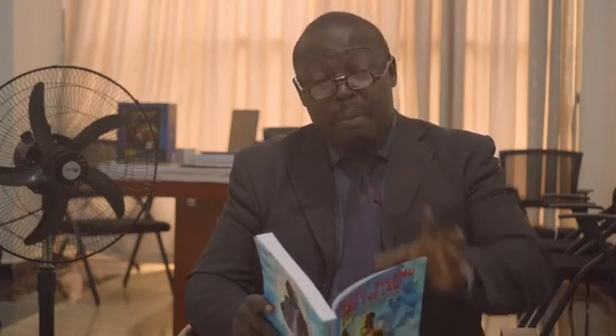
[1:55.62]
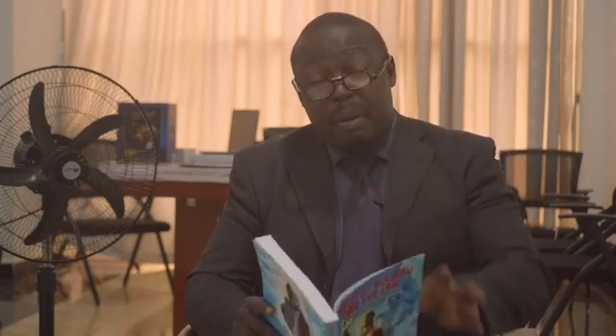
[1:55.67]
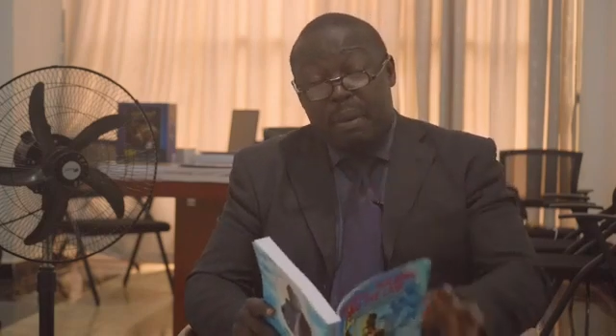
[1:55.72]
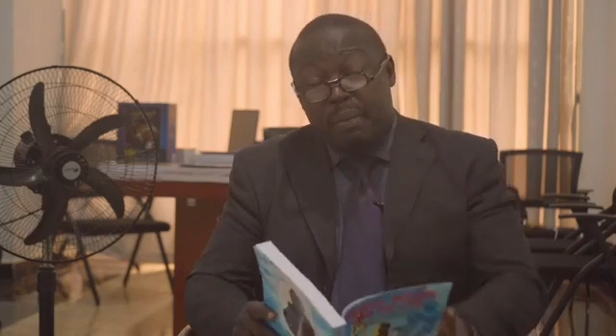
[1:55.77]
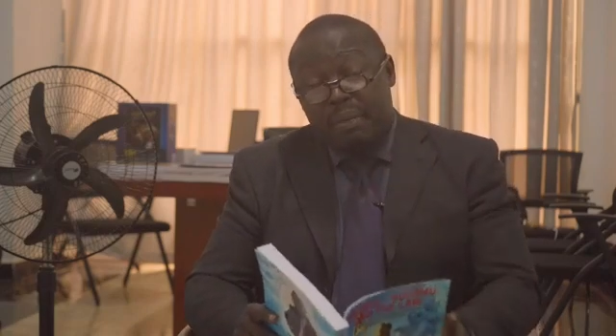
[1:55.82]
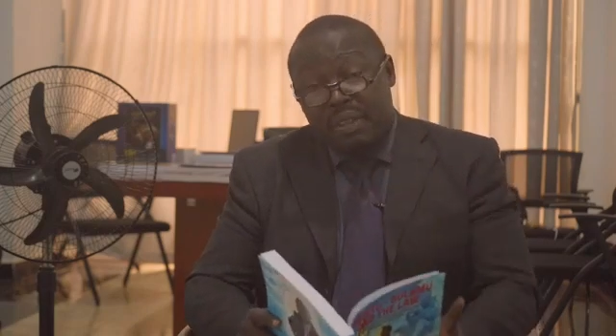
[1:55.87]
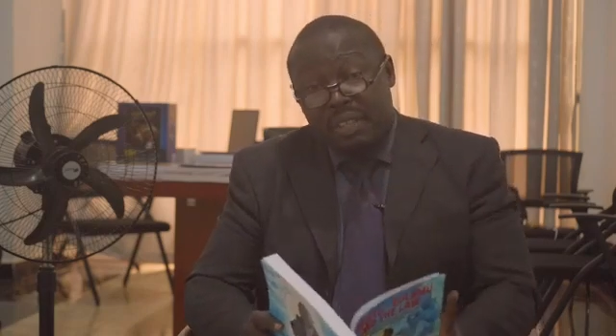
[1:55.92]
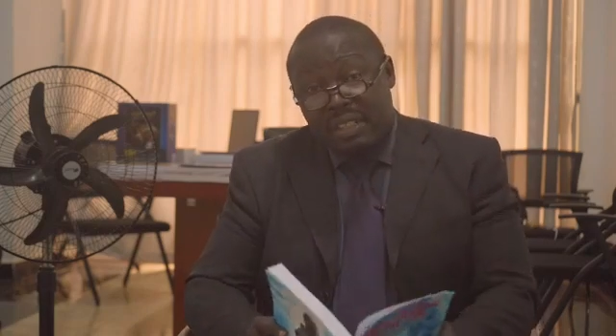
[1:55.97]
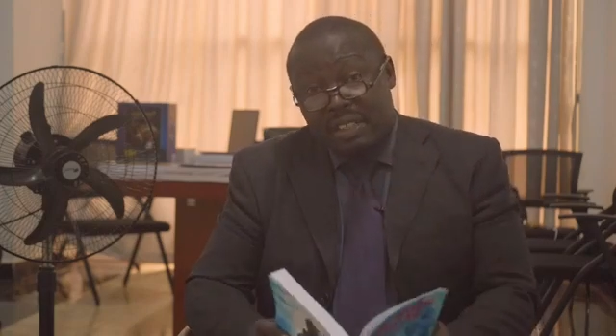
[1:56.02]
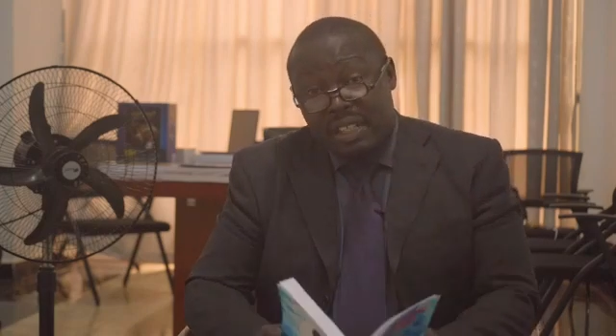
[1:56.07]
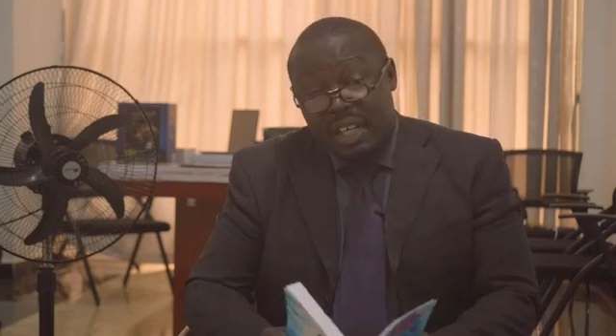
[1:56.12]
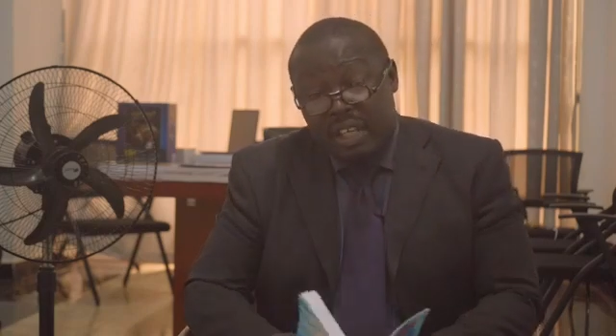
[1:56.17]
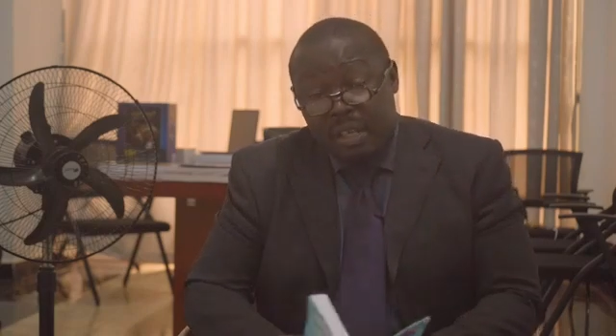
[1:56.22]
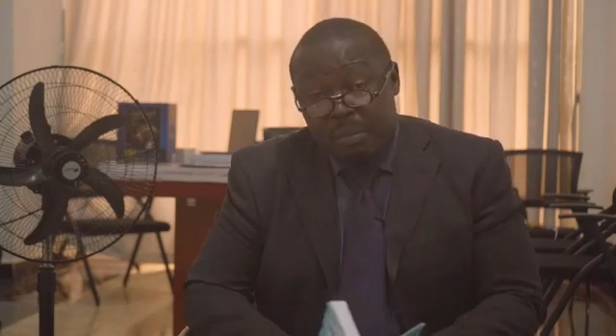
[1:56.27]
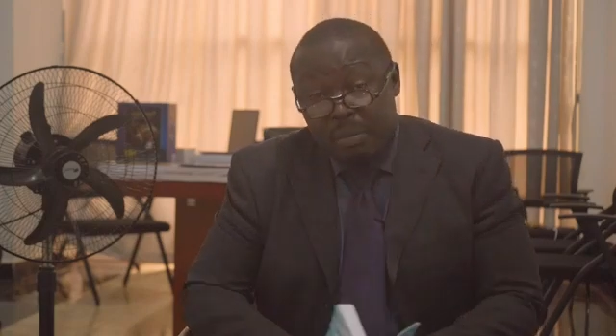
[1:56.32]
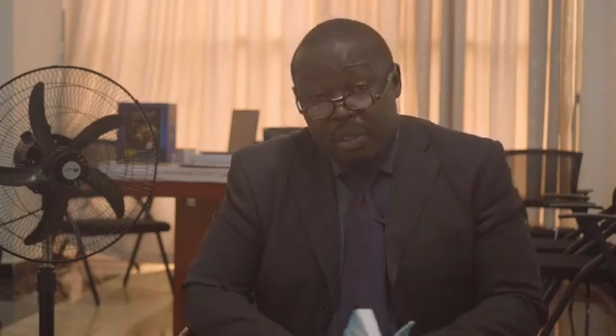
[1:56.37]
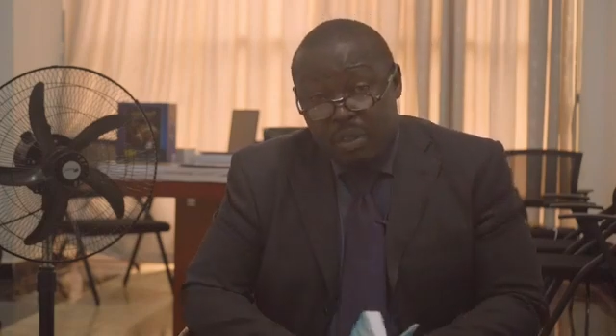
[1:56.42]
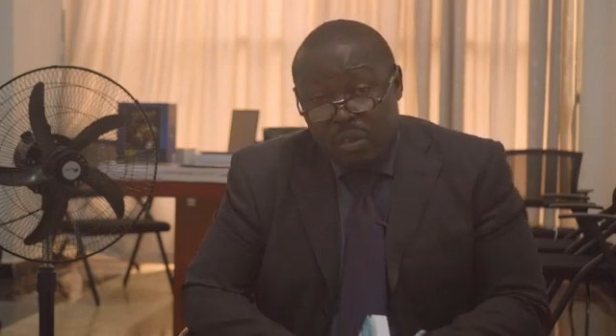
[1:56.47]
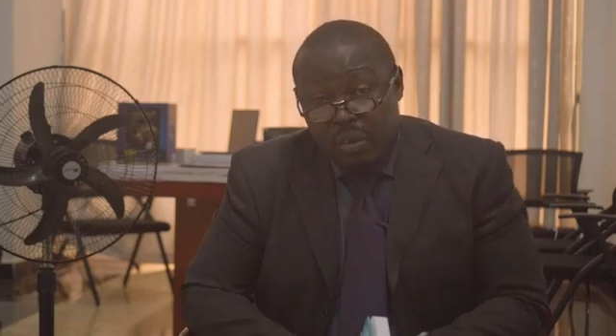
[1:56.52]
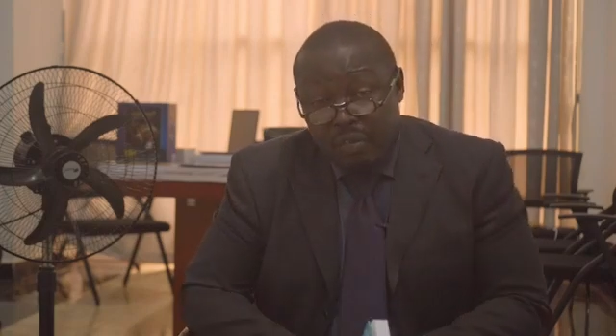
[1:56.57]
about with these
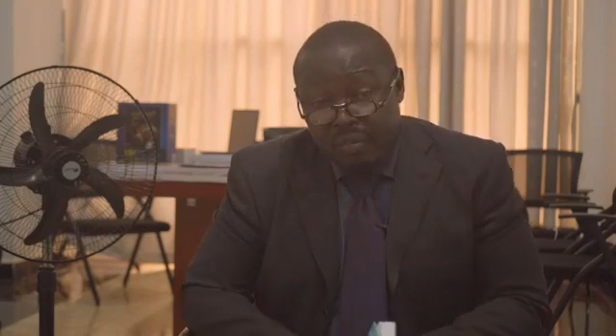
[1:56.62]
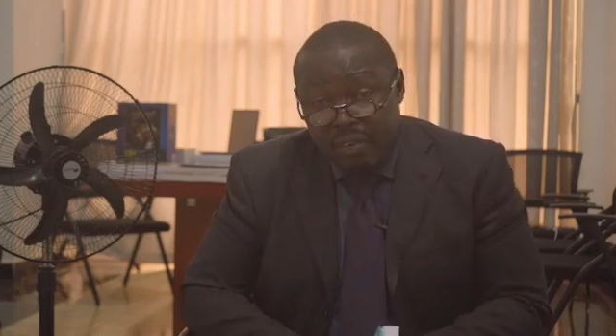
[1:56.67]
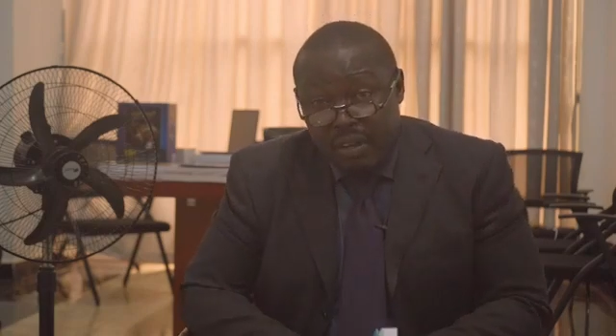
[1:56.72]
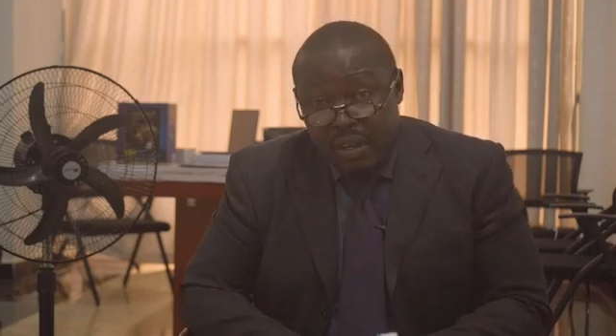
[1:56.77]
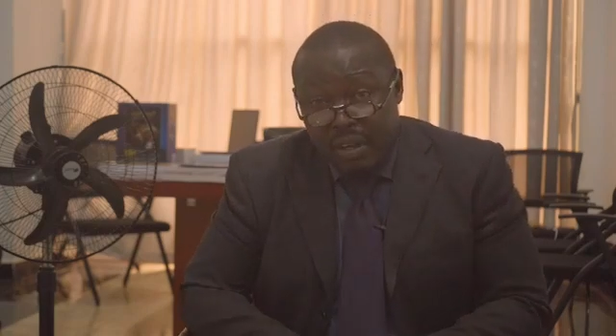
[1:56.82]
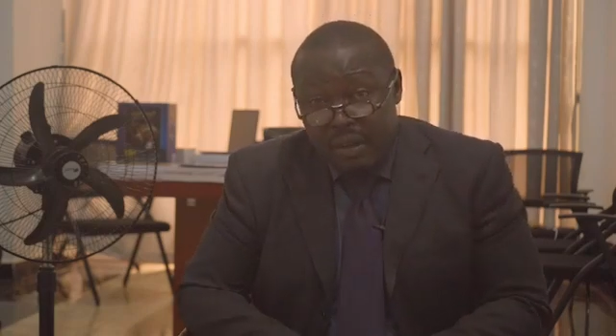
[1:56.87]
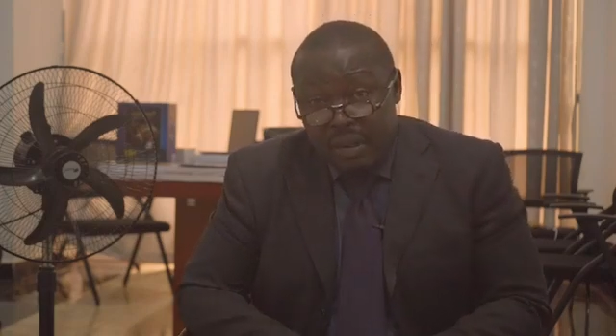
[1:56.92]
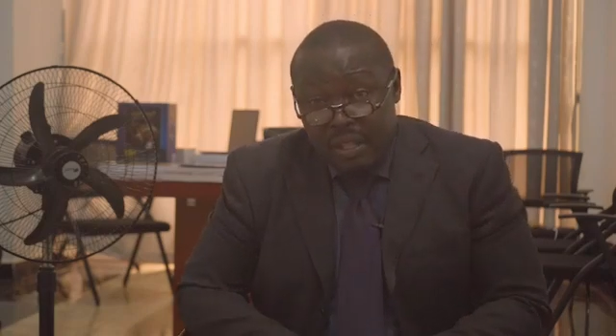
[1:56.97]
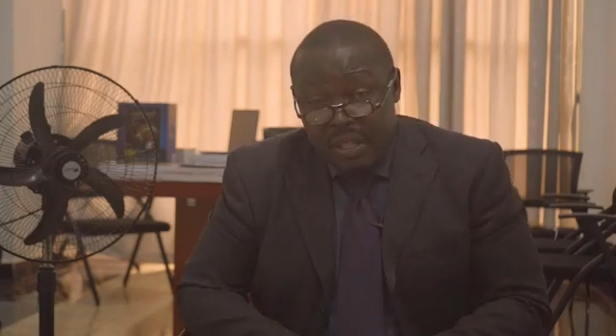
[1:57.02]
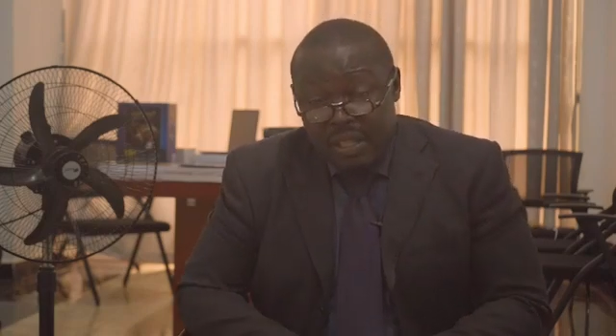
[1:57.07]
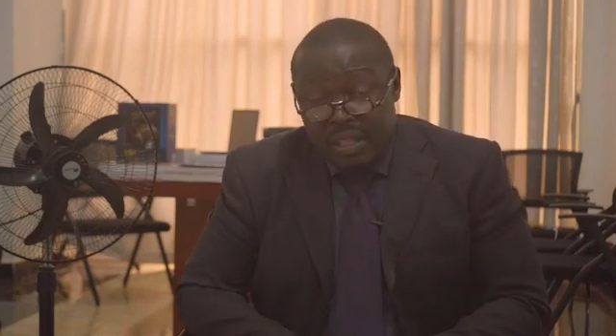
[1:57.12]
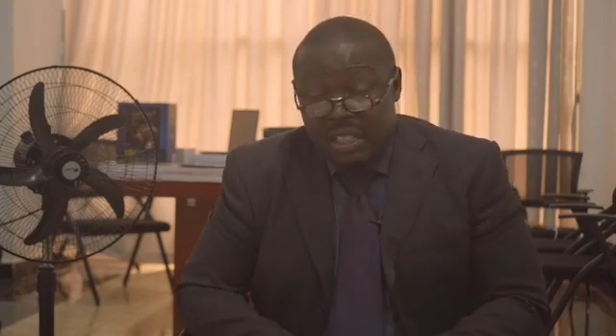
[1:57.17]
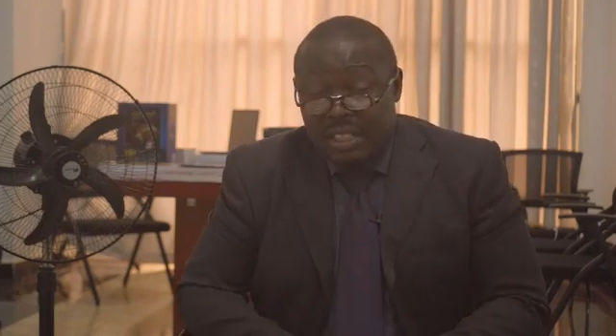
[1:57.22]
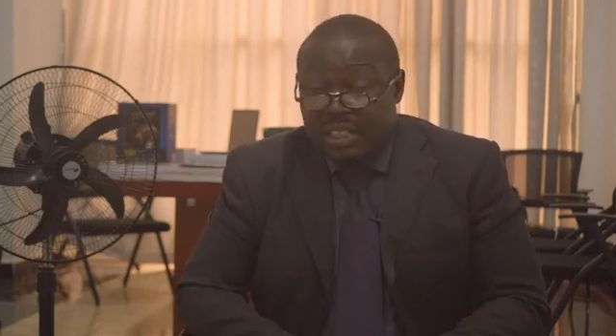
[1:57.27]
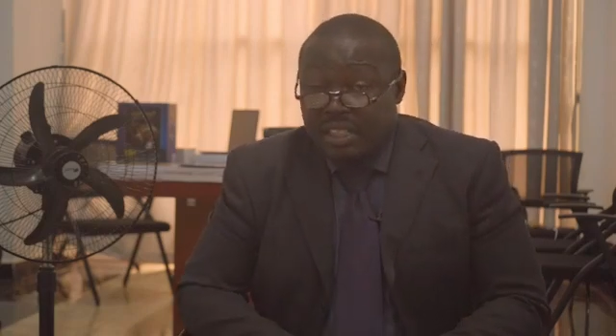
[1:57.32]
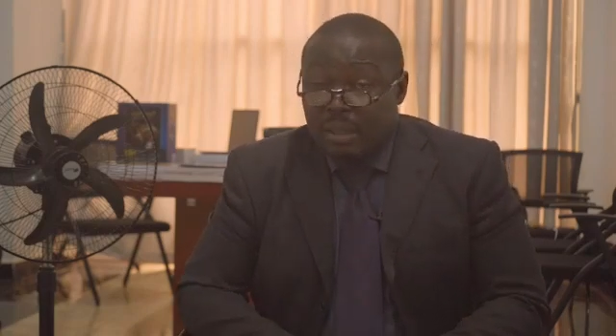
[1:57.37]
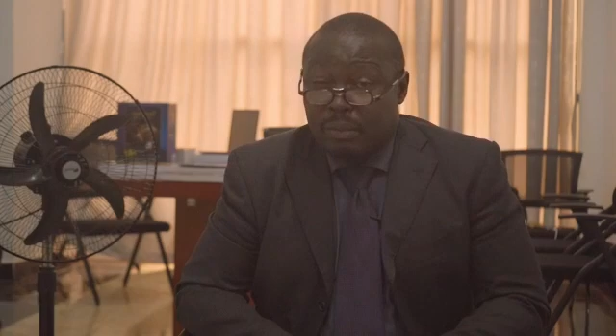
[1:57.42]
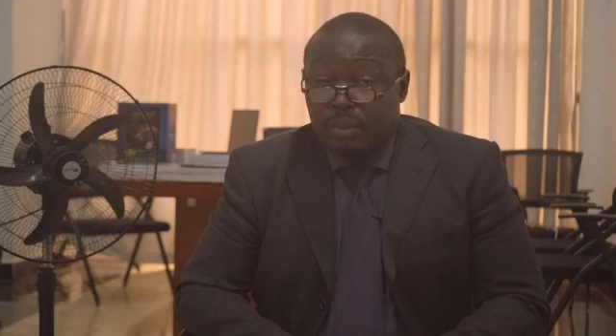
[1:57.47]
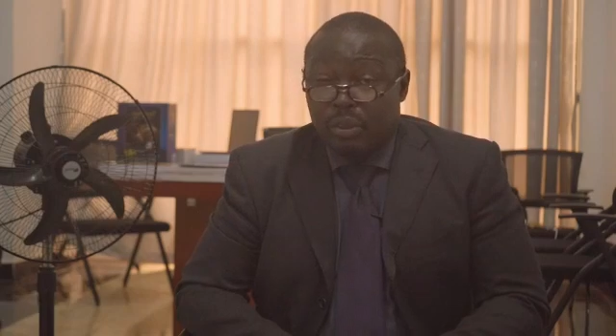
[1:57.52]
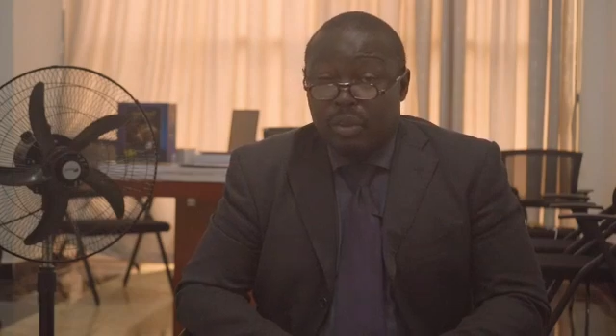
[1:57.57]
arguments of the
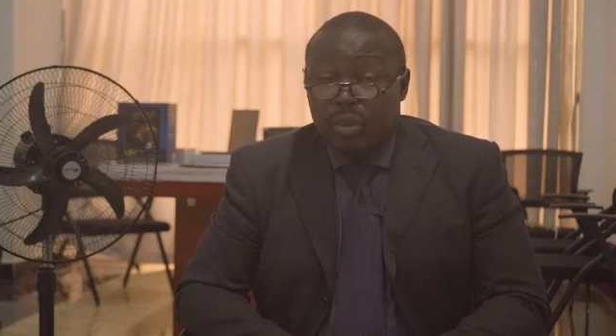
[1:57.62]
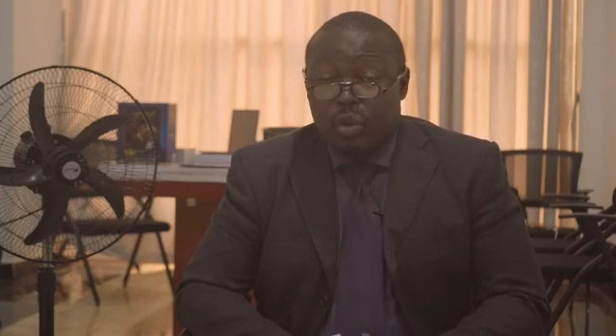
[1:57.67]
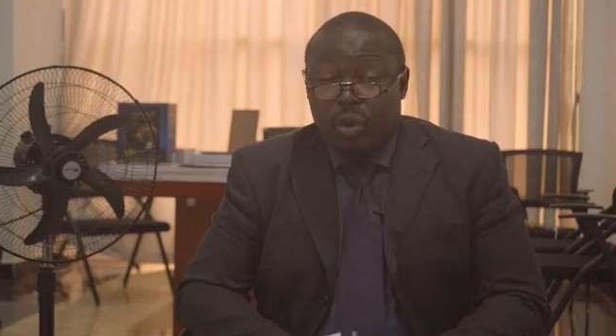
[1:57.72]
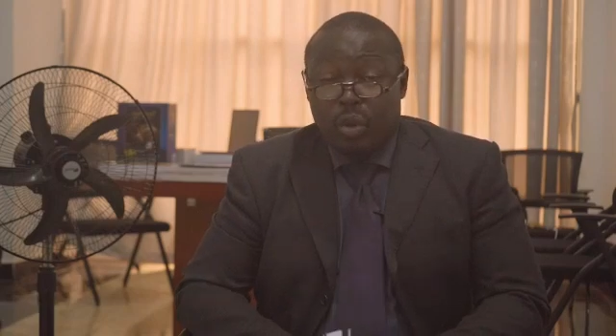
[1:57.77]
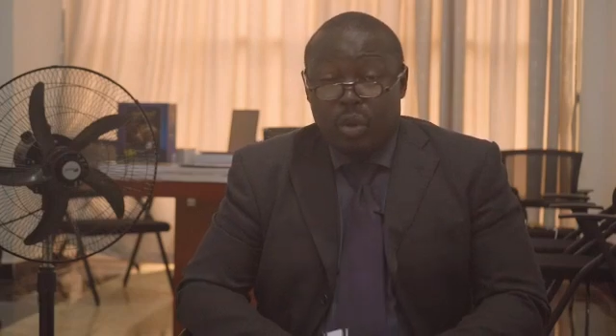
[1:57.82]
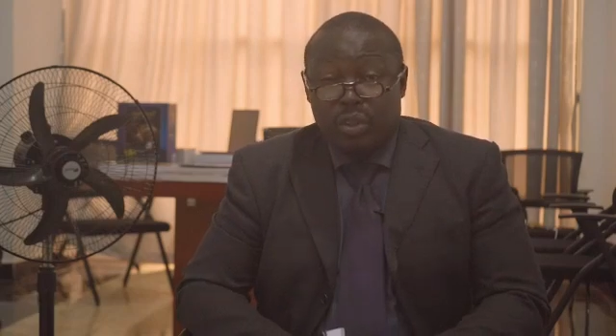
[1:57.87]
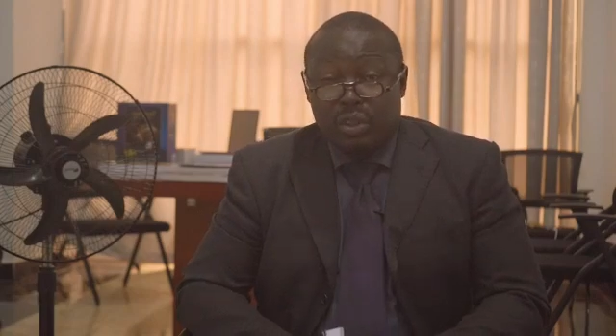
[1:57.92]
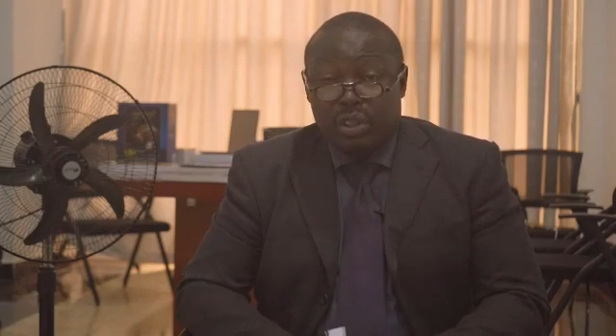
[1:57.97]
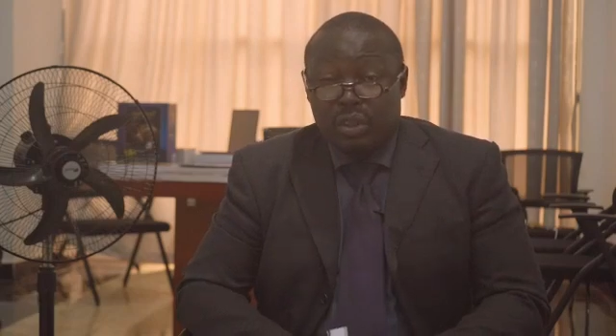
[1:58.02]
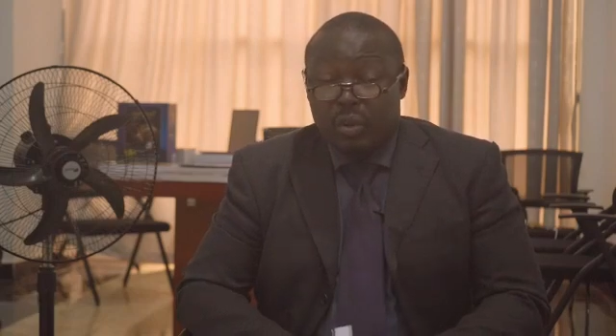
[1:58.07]
inception clause,